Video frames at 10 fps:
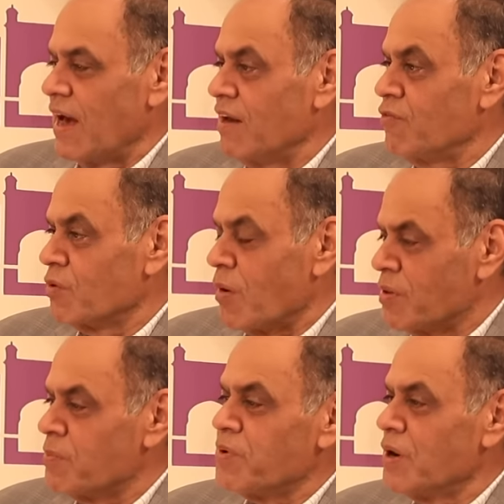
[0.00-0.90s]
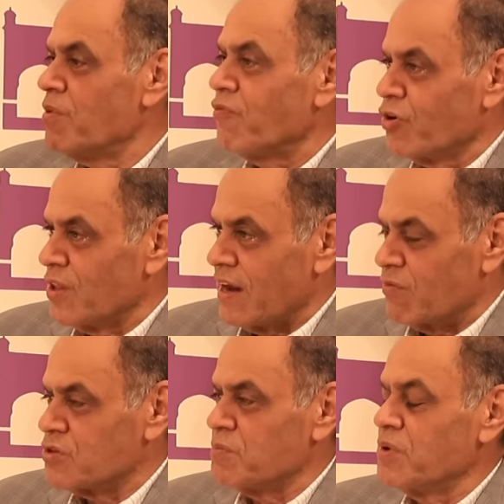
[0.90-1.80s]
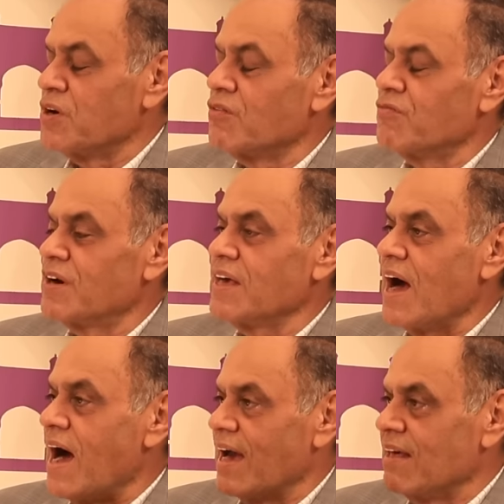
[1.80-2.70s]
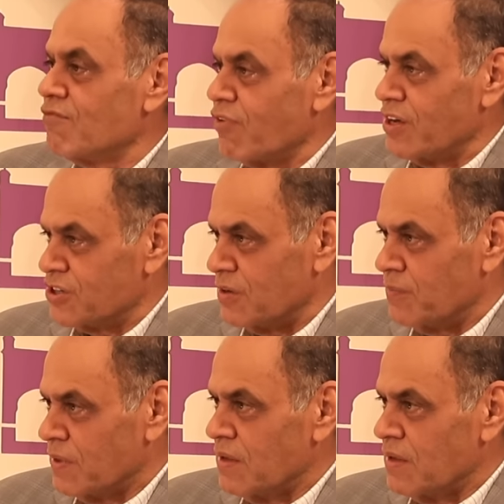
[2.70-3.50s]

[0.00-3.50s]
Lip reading: And if you remember, the period before that was a period of very high inflation.